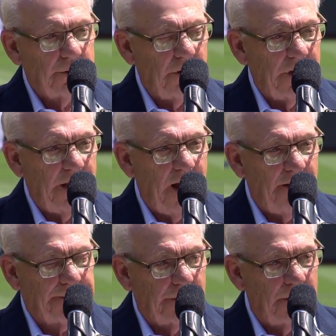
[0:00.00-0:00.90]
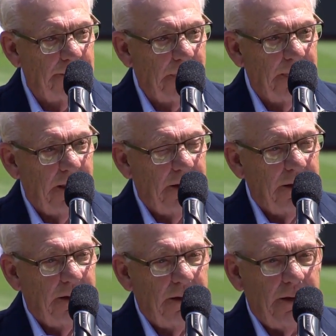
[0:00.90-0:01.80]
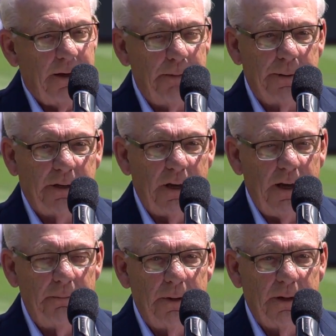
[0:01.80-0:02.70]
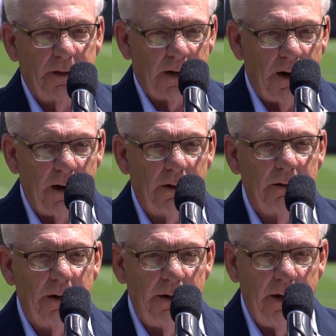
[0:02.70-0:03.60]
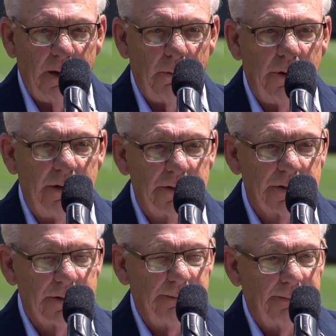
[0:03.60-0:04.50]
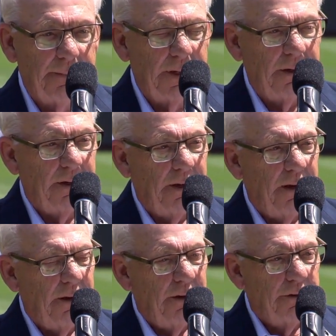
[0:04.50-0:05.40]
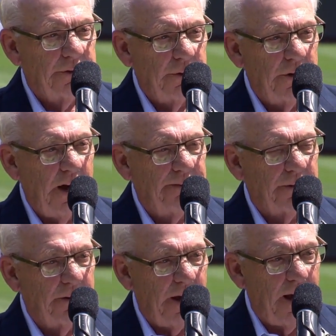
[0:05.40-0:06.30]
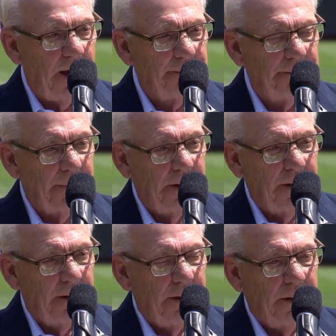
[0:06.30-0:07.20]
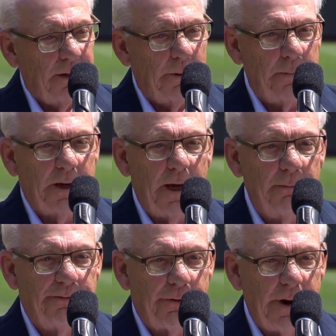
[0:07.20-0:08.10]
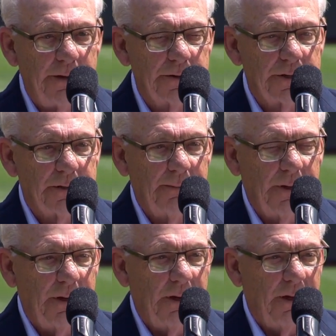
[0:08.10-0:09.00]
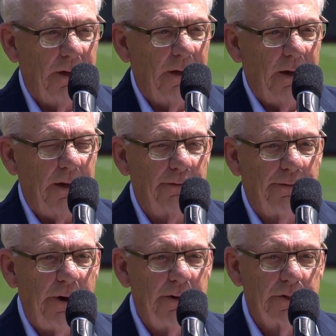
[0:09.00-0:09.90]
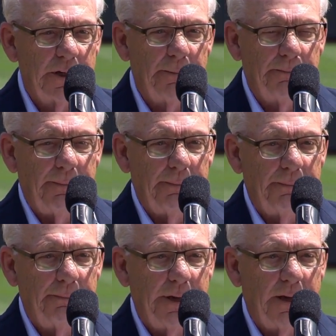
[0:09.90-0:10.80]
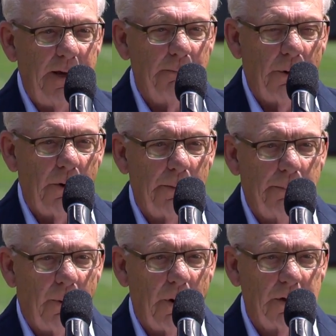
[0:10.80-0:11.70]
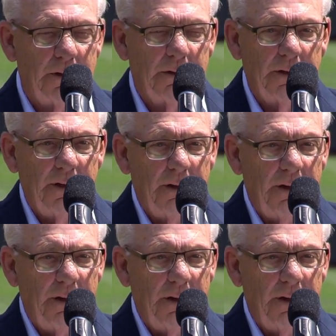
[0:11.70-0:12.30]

Shortly after, it became Carl and Eloise. Soon after that, we became friends. And the friendship became more important